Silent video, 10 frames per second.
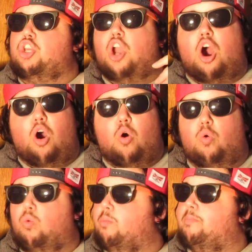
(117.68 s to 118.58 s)

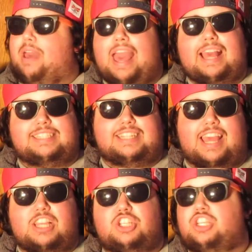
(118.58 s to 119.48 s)
Yo, pass
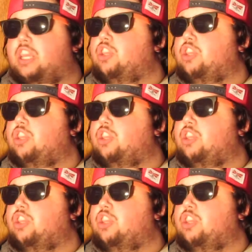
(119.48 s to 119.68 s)
that shit.